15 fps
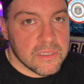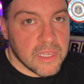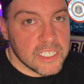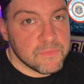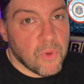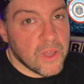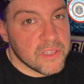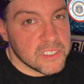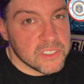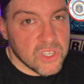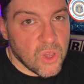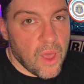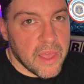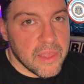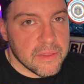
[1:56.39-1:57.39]
That's by
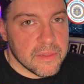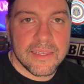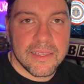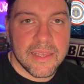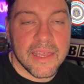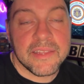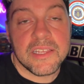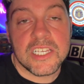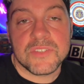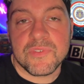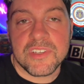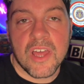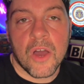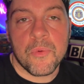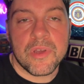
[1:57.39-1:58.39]
design. In this
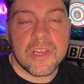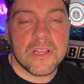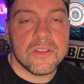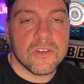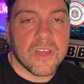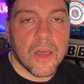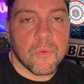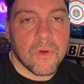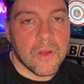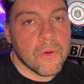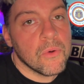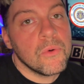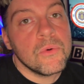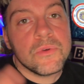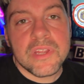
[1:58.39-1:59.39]
video we're going to look at where
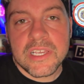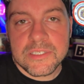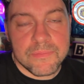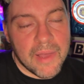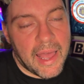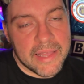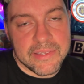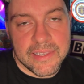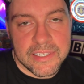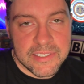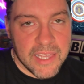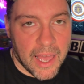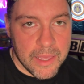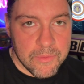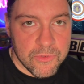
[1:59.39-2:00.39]
all this madness
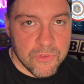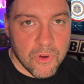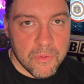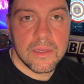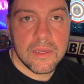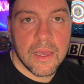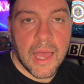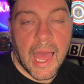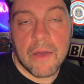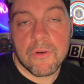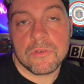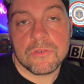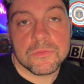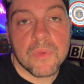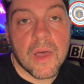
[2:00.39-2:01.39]
came from, how
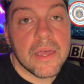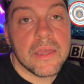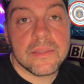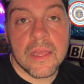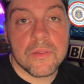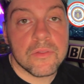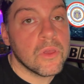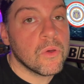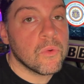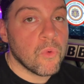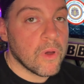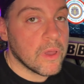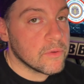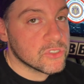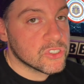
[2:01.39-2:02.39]
it was made and
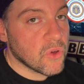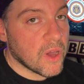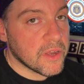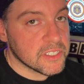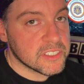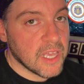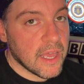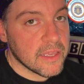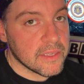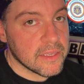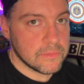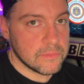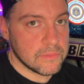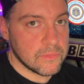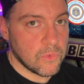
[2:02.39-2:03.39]
what it was trying to say,
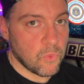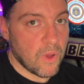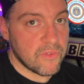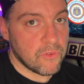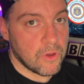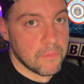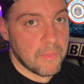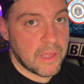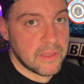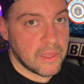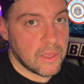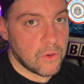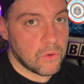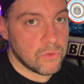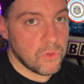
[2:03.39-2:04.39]
whether it meant
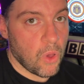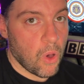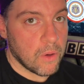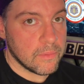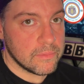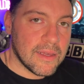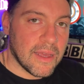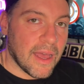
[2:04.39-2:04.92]
it or not.